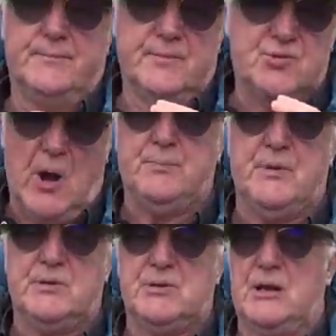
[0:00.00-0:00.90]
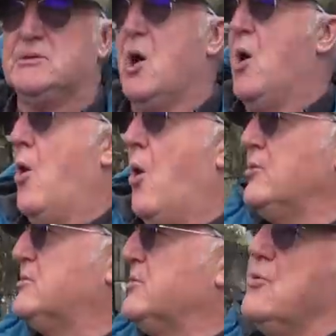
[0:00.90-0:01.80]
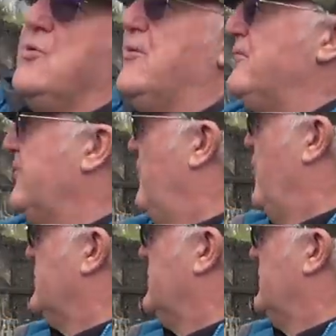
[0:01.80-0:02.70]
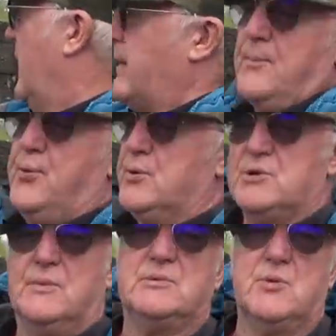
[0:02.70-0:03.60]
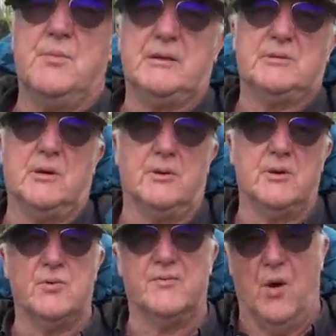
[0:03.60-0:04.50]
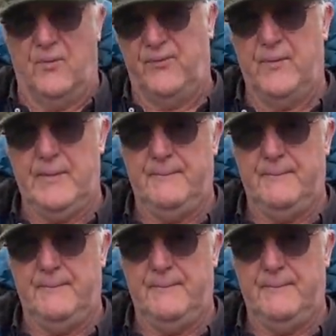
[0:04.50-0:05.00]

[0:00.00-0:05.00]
shrapnel shells, onto the roof of the fort. And the poor Germans were massacred and driven off.